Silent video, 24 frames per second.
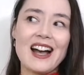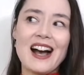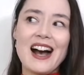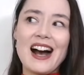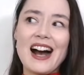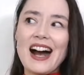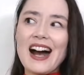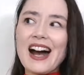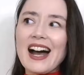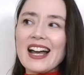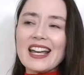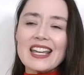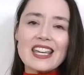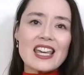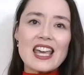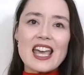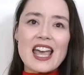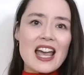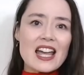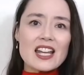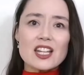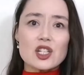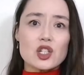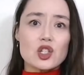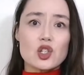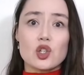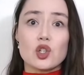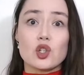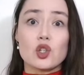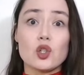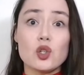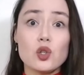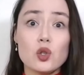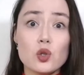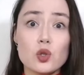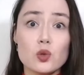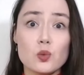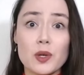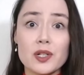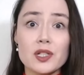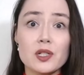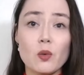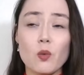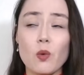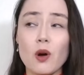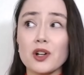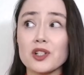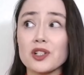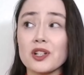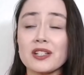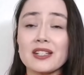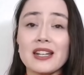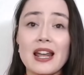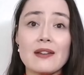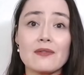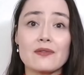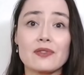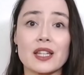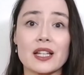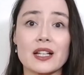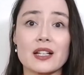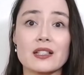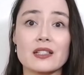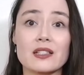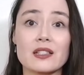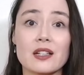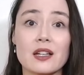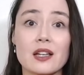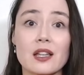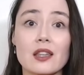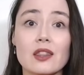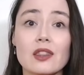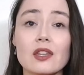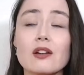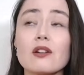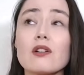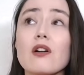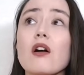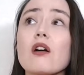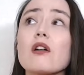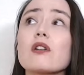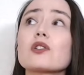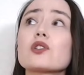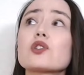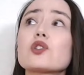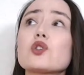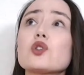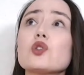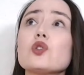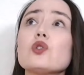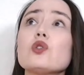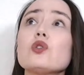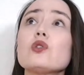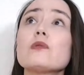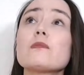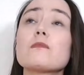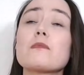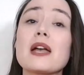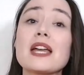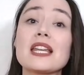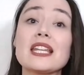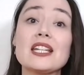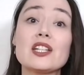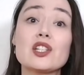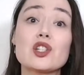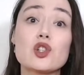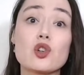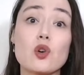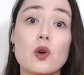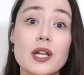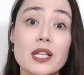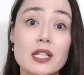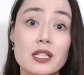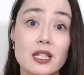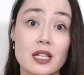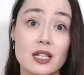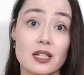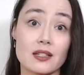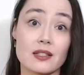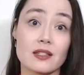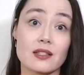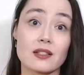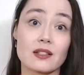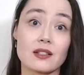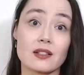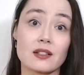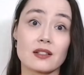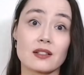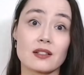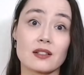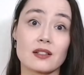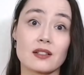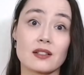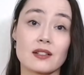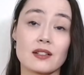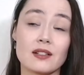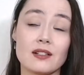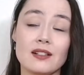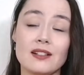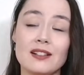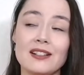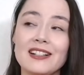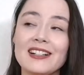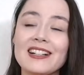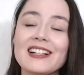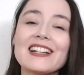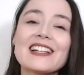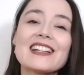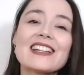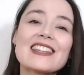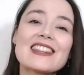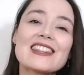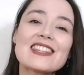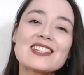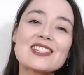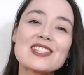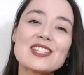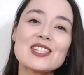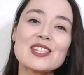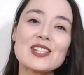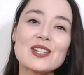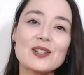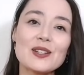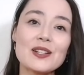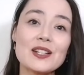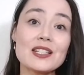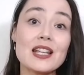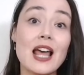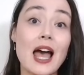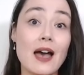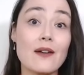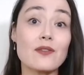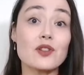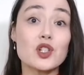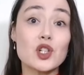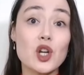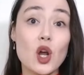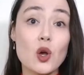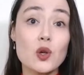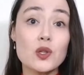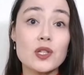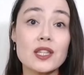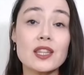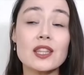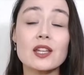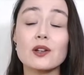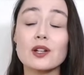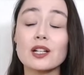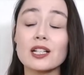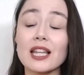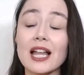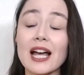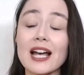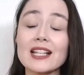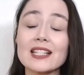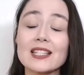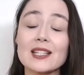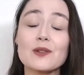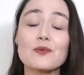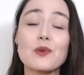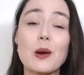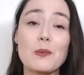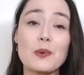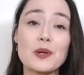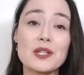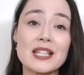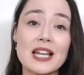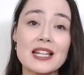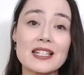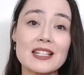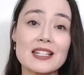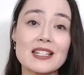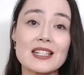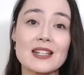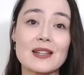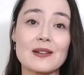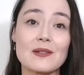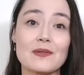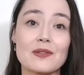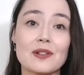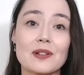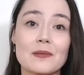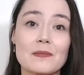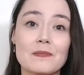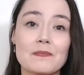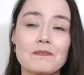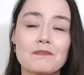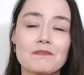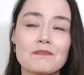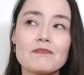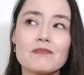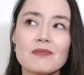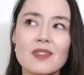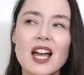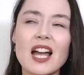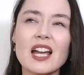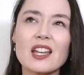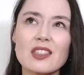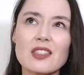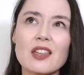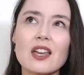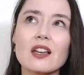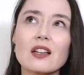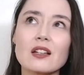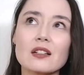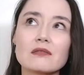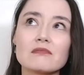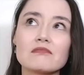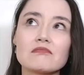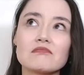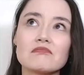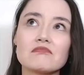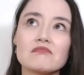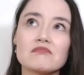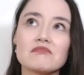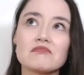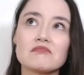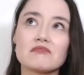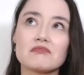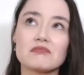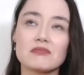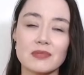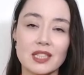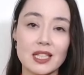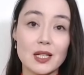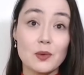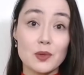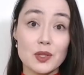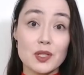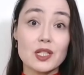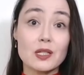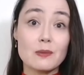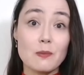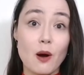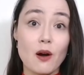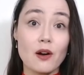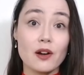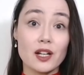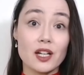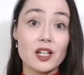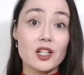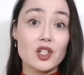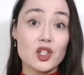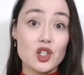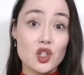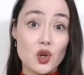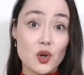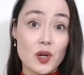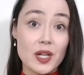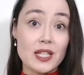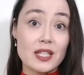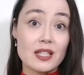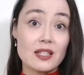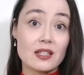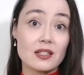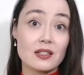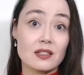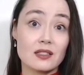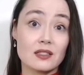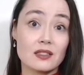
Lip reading: I can't choose what to watch on Netflix. There are too many choices. The students have chosen their class representative. I think it was a smart choice.